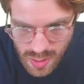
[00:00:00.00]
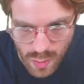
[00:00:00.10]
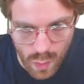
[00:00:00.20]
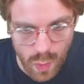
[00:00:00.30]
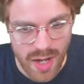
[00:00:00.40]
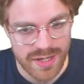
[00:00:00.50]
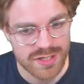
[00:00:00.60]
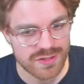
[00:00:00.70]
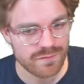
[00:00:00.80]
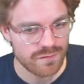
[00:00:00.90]
1
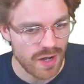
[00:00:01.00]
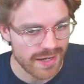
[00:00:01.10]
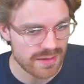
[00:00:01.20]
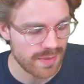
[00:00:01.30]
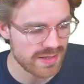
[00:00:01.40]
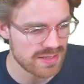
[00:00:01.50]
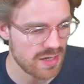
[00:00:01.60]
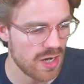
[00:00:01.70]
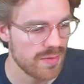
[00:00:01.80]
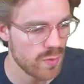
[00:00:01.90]
divided by the
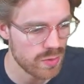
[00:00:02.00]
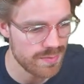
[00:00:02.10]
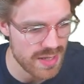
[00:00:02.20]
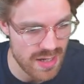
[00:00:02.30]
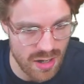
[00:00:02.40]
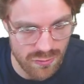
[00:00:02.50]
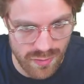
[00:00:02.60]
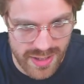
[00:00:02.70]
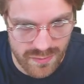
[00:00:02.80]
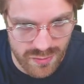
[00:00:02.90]
time would be our
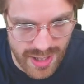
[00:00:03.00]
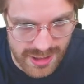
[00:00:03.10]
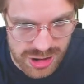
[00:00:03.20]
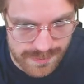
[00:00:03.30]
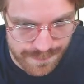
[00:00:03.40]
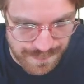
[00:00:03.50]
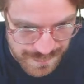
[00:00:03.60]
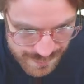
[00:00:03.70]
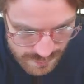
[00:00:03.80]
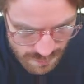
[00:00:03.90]
rate of reaction.
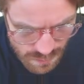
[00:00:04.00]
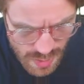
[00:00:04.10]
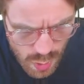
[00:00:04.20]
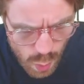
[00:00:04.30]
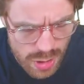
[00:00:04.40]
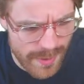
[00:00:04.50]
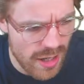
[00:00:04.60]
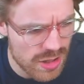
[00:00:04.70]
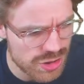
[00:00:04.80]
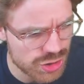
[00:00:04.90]
What about
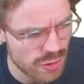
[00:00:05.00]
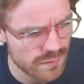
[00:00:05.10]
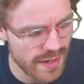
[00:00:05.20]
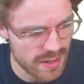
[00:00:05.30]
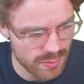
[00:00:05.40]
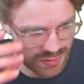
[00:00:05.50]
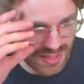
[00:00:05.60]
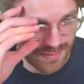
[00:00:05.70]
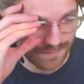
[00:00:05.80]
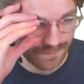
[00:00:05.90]
our control variables
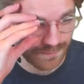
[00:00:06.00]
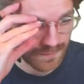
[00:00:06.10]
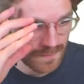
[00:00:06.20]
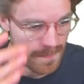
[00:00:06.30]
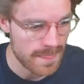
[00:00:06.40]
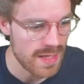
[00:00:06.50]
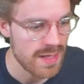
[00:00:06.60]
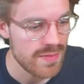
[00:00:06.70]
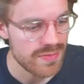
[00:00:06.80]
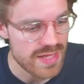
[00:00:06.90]
then?
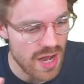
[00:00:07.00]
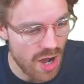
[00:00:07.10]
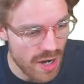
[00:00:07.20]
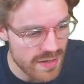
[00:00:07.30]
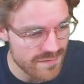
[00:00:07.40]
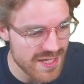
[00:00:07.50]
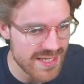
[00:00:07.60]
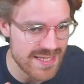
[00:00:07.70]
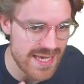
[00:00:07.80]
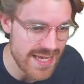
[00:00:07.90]
The IV
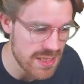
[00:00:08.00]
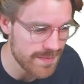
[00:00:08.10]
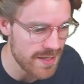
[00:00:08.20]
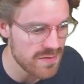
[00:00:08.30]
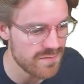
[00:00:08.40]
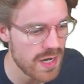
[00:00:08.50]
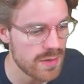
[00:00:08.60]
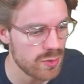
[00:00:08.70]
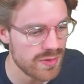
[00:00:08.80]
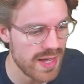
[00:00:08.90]
is the independent
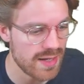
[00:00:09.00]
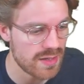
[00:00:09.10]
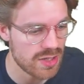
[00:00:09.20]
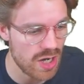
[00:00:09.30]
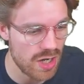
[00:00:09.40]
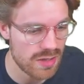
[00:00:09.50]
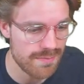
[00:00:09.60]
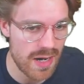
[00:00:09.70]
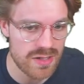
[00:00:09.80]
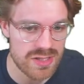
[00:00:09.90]
variable there, car
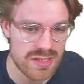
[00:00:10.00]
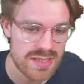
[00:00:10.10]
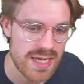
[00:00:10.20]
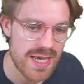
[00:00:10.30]
comparisons.